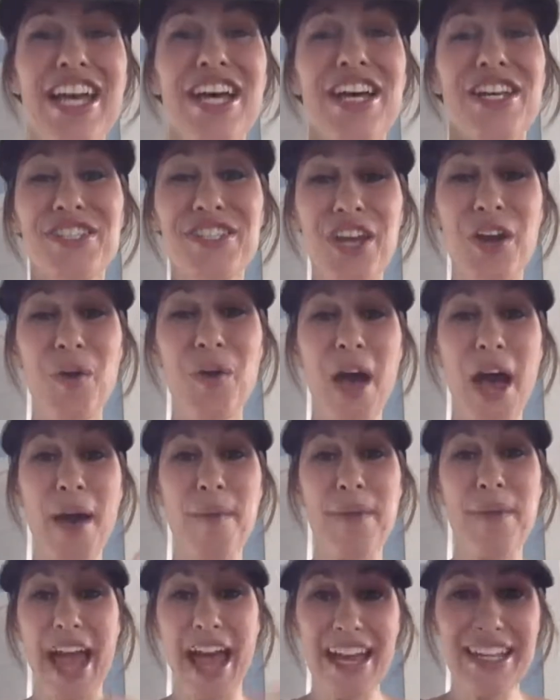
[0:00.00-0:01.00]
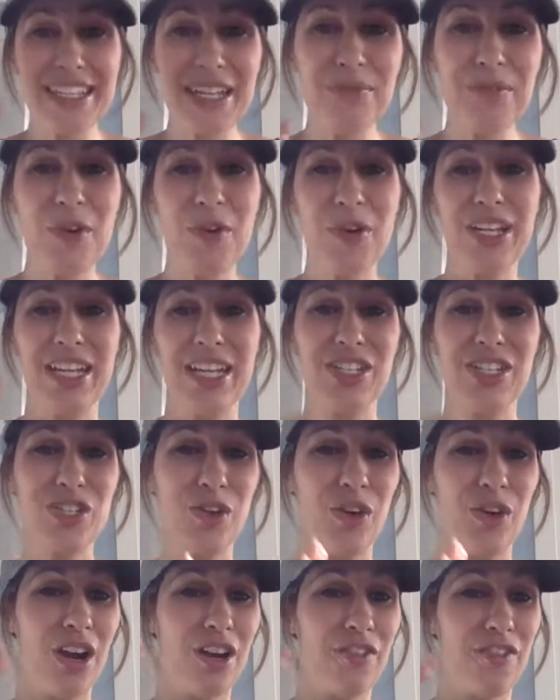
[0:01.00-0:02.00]
so, um, as I'm going
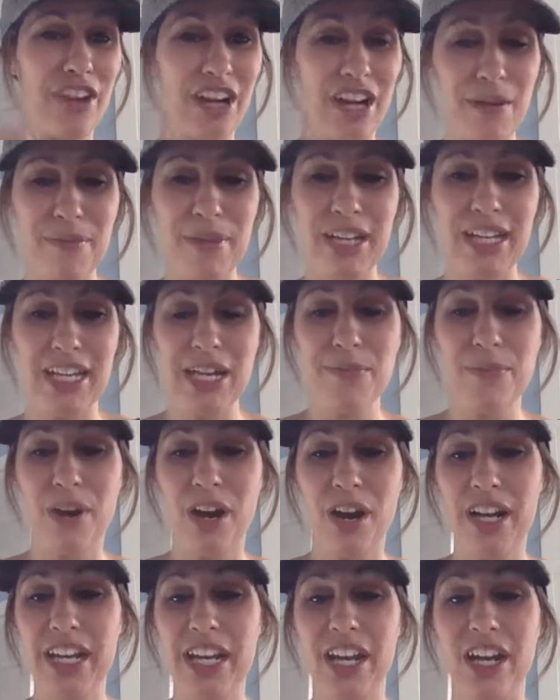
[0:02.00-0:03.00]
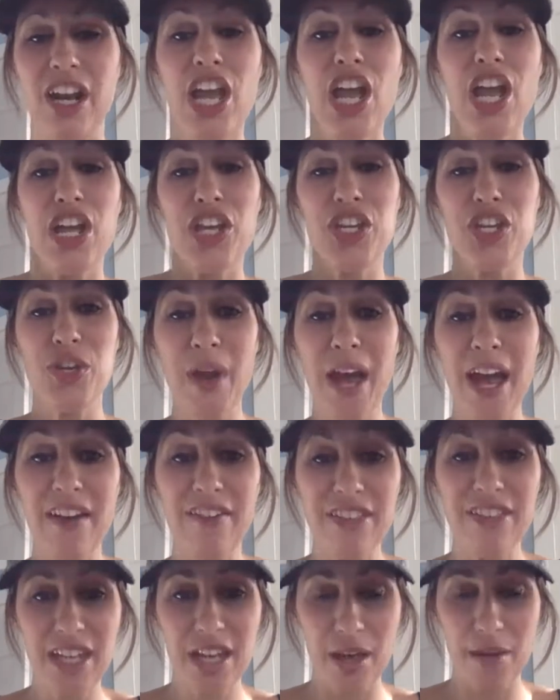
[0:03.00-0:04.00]
into our very beginning part here, you have
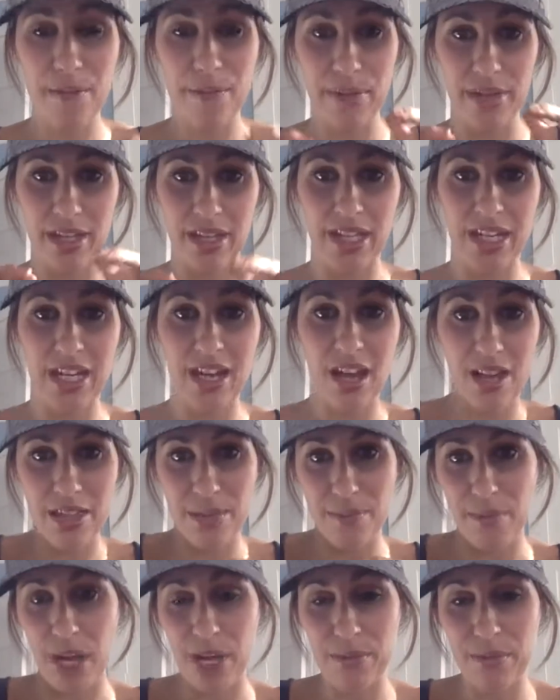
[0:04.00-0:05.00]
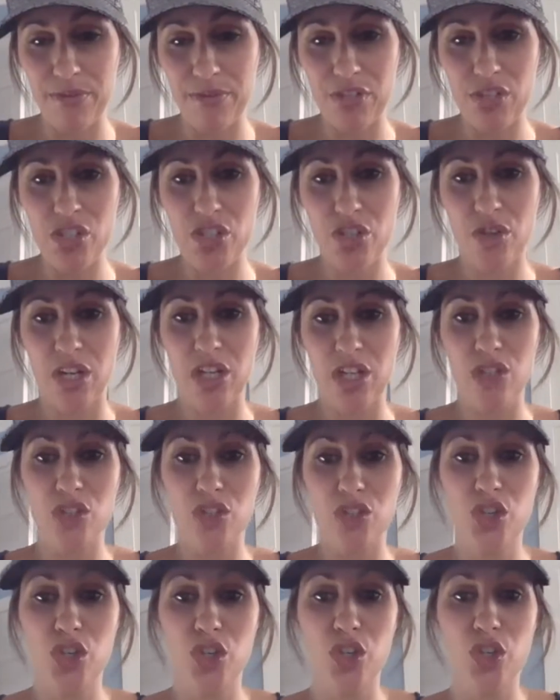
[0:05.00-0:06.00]
the ability on the bottom of your screen
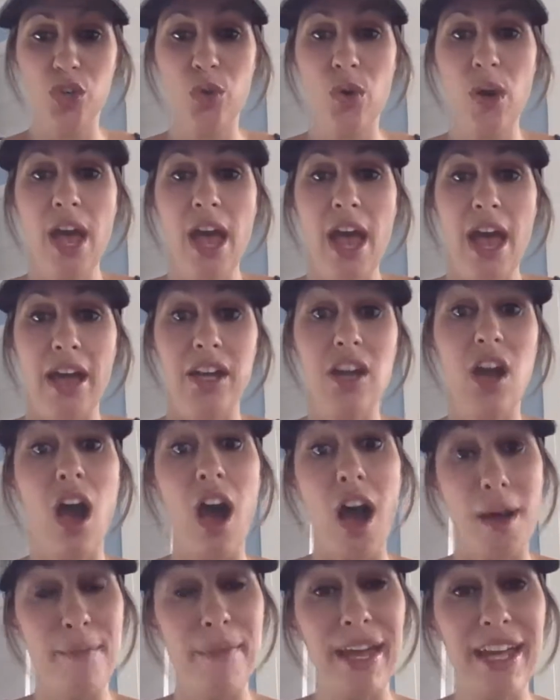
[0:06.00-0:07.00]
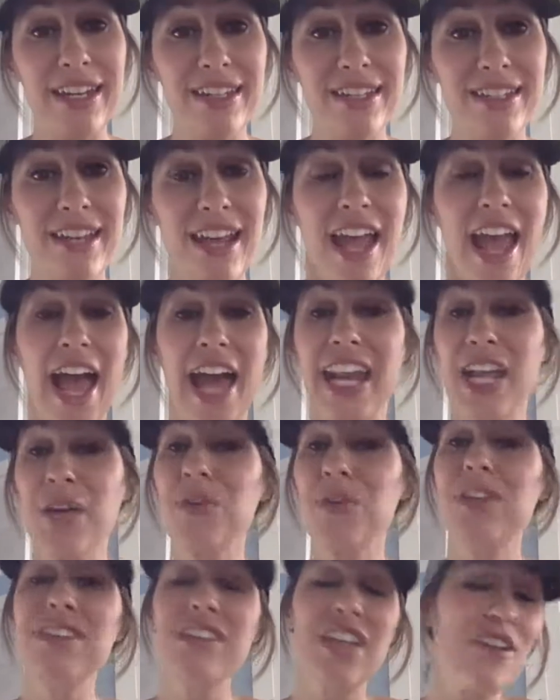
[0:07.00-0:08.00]
to comment, and I
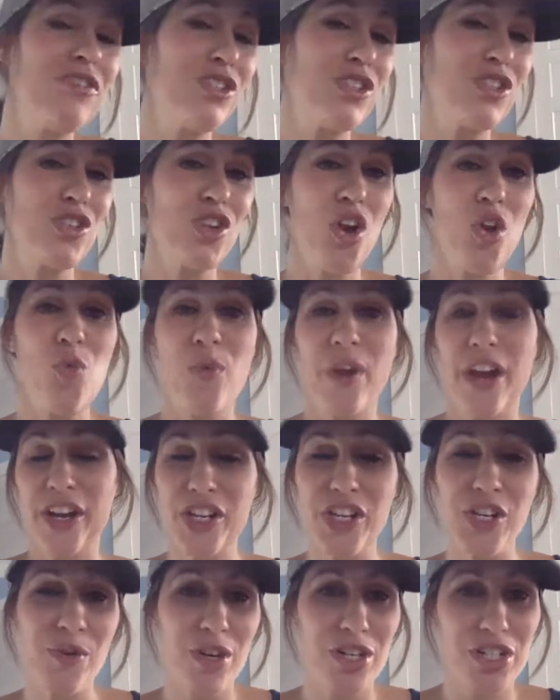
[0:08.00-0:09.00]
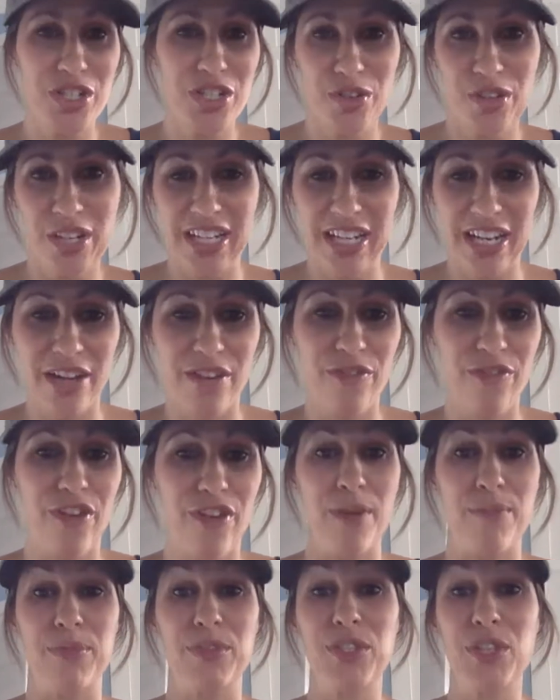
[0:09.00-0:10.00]
would love to know where you are tuning in
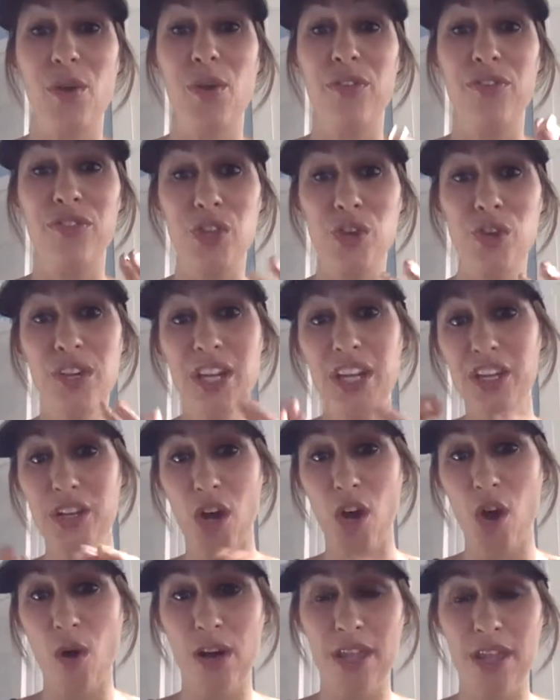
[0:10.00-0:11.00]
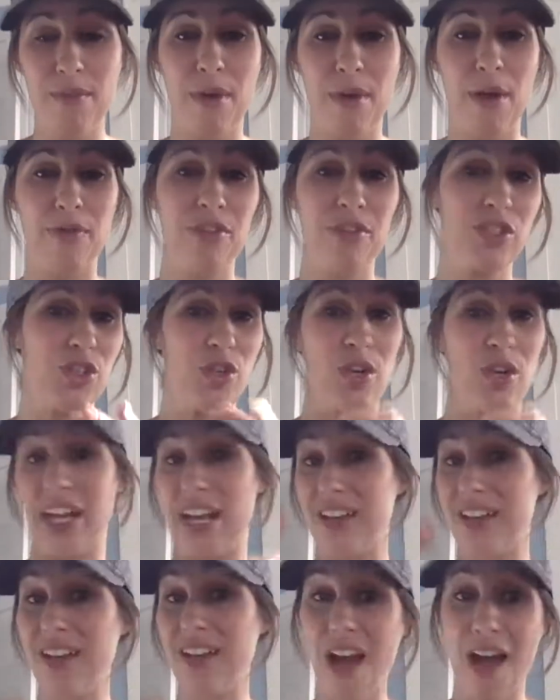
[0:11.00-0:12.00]
from. So, if you can go on the bottom of your screen
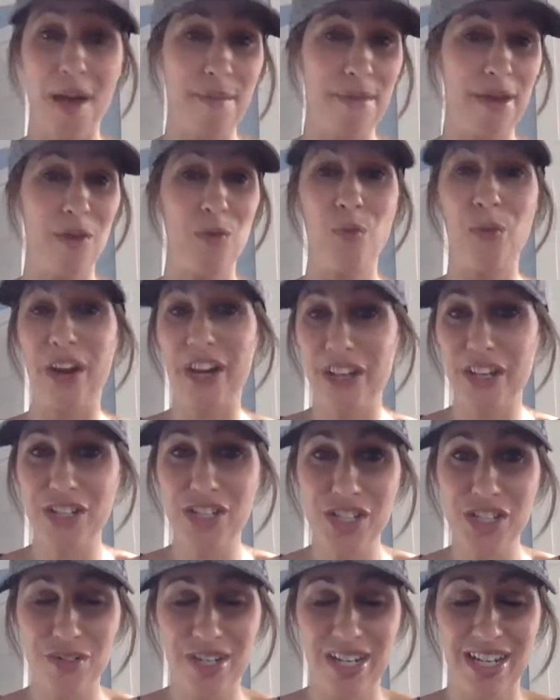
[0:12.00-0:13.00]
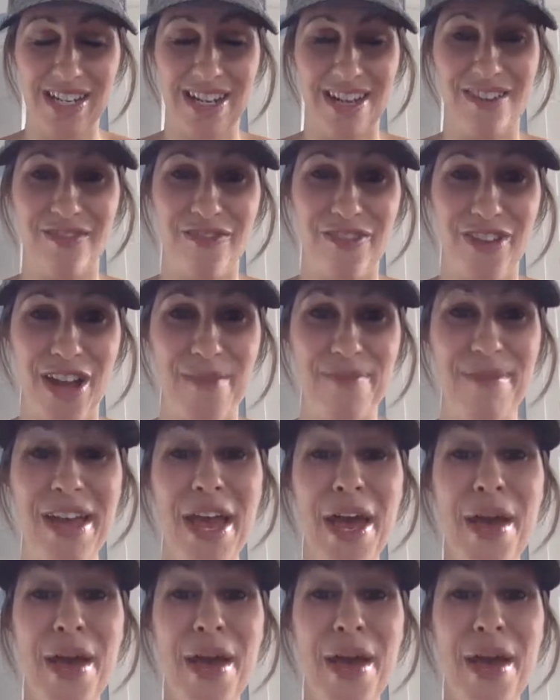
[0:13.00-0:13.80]
and comment where you're tuning in from,